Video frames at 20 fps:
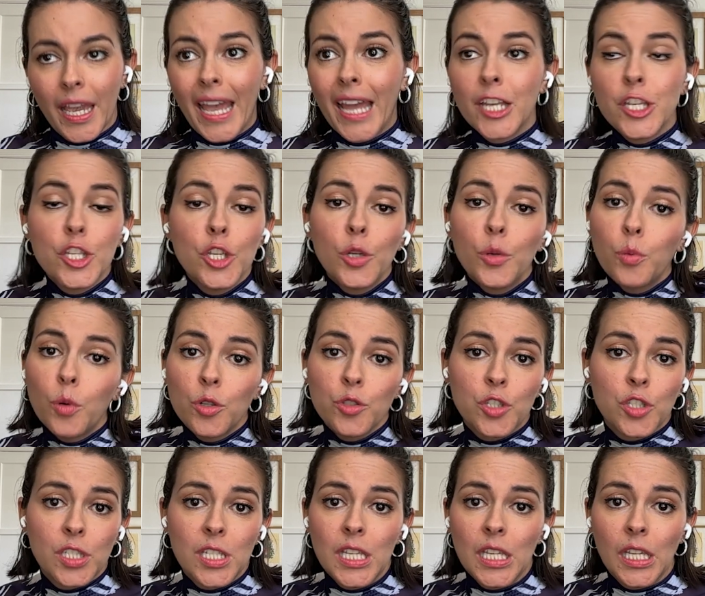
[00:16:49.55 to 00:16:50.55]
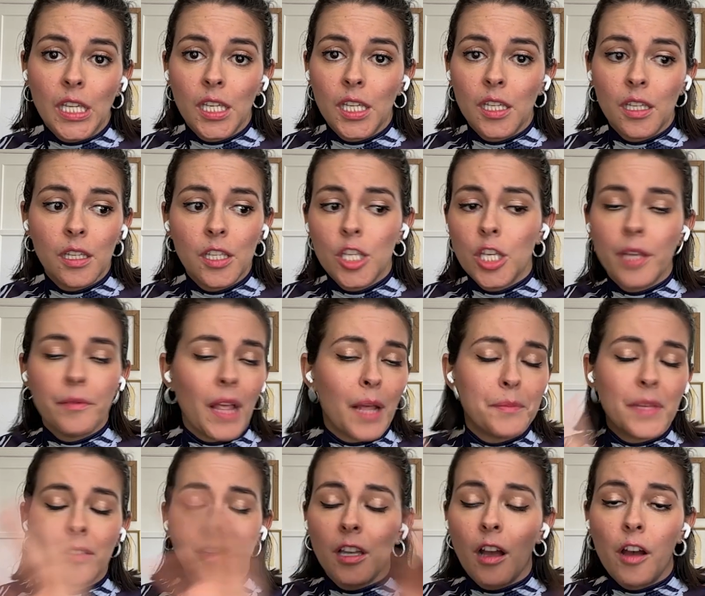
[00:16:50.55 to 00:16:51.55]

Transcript: And you won't see, I mean,